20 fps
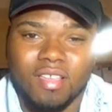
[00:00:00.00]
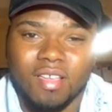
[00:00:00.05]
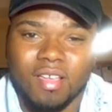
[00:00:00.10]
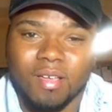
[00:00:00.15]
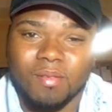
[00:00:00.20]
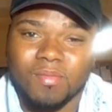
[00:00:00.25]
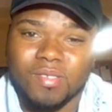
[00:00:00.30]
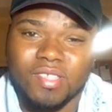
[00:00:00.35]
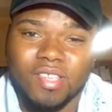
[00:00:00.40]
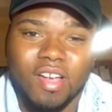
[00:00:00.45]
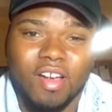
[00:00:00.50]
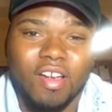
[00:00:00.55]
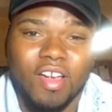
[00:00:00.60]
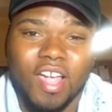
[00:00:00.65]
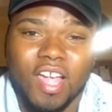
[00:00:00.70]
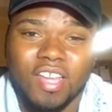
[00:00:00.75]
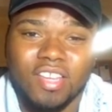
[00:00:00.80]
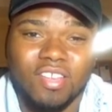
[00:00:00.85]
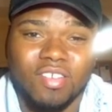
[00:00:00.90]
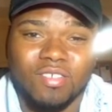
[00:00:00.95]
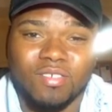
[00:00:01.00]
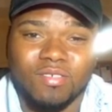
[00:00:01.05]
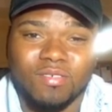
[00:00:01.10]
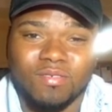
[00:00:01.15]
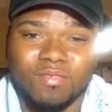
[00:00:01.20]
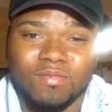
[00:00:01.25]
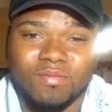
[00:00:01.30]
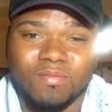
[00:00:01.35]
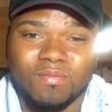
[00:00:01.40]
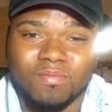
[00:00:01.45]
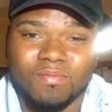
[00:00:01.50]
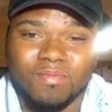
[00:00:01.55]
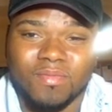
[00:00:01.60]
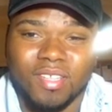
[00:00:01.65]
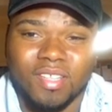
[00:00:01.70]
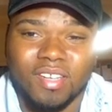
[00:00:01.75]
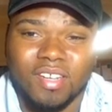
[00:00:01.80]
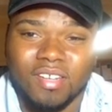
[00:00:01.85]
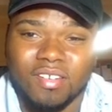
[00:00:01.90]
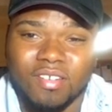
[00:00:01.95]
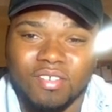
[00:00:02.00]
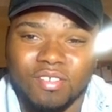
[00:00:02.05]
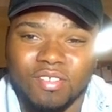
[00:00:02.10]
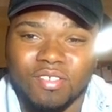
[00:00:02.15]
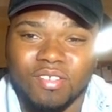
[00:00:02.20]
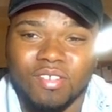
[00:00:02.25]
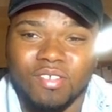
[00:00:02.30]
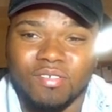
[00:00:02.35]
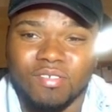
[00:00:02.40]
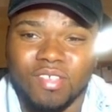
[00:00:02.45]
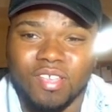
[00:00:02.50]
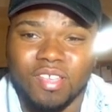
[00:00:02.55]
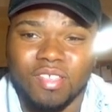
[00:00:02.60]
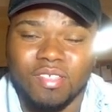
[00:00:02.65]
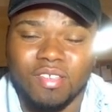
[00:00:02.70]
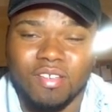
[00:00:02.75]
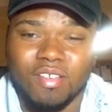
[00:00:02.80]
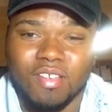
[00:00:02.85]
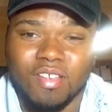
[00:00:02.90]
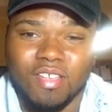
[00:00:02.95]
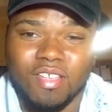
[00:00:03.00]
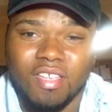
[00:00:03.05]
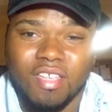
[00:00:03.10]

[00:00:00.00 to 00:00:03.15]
I'm sorry, I don't. And I know you don't either.